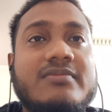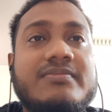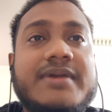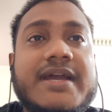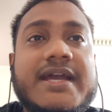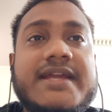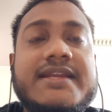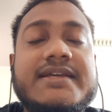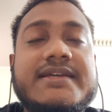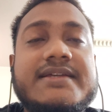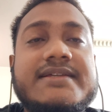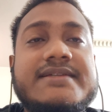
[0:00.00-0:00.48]

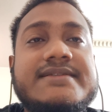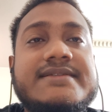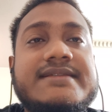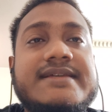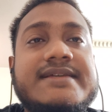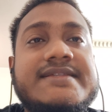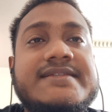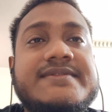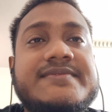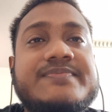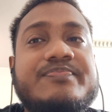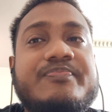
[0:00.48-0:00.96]
Padding is
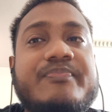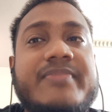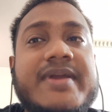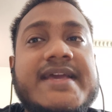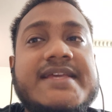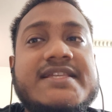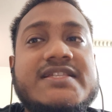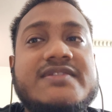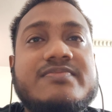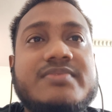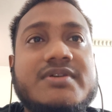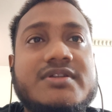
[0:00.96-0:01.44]
the
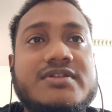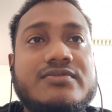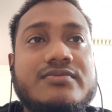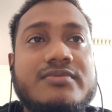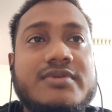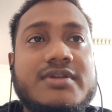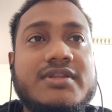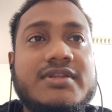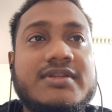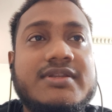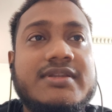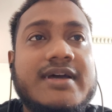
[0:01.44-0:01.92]
space
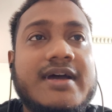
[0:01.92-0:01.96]
between